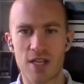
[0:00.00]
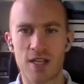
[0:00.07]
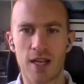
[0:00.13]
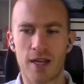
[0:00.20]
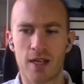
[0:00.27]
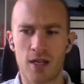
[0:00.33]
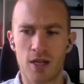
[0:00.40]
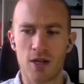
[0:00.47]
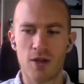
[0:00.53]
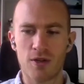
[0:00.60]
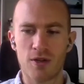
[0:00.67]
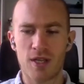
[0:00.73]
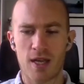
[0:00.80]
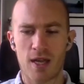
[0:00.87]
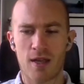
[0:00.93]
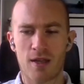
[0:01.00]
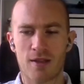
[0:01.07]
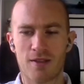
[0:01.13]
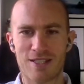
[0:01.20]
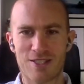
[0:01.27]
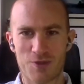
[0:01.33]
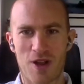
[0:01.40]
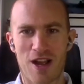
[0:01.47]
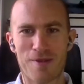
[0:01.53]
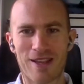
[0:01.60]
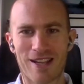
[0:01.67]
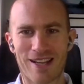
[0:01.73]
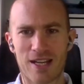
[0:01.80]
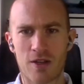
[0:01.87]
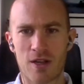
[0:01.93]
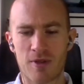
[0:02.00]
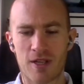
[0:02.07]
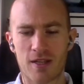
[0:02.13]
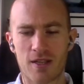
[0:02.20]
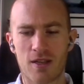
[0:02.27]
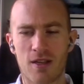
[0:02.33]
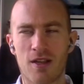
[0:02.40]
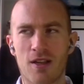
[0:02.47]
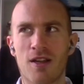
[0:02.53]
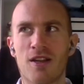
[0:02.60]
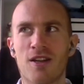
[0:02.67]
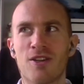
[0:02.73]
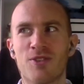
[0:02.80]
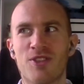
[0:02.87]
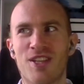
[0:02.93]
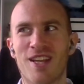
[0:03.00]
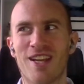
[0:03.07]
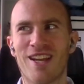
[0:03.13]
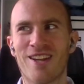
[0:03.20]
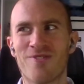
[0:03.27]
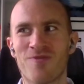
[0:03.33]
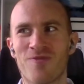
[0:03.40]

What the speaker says: and you're like, oh yeah, this is what I'm like anyway. I'm like, oh yeah,